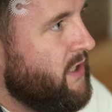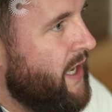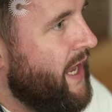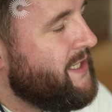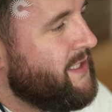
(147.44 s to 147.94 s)

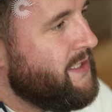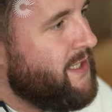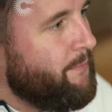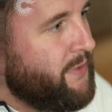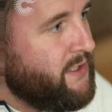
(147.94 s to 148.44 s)
less
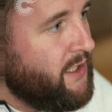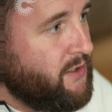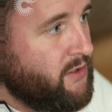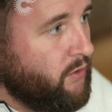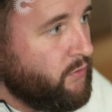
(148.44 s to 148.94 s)
than
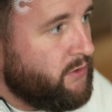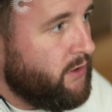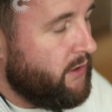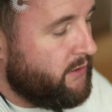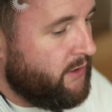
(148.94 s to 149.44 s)
10% salt
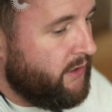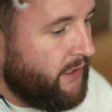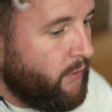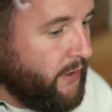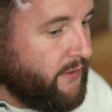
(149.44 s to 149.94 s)
to
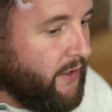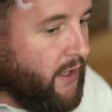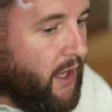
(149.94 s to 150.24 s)
liquid.